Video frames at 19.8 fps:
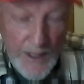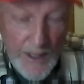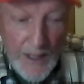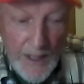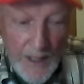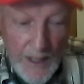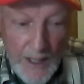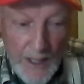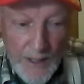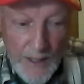
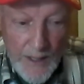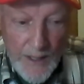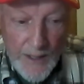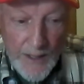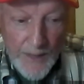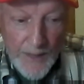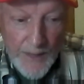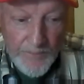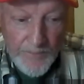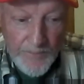and
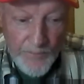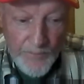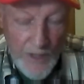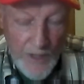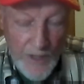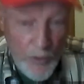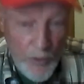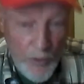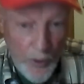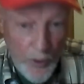uh,
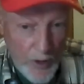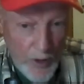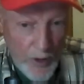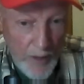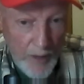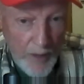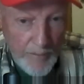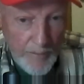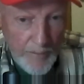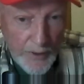he wrote a
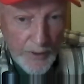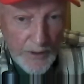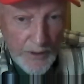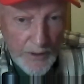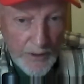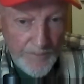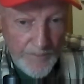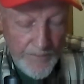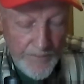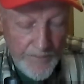great book
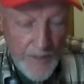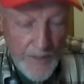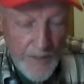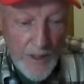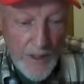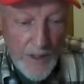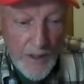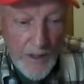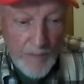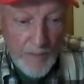
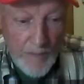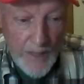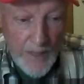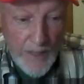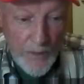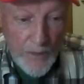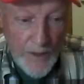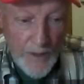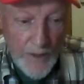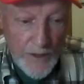uh, by
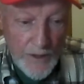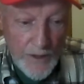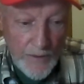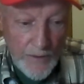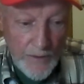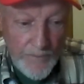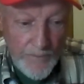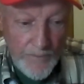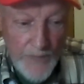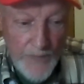the way,
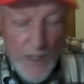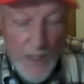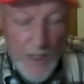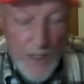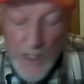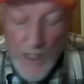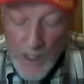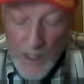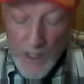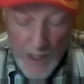too.
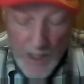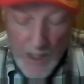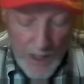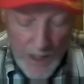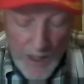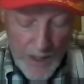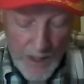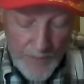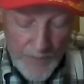And uh,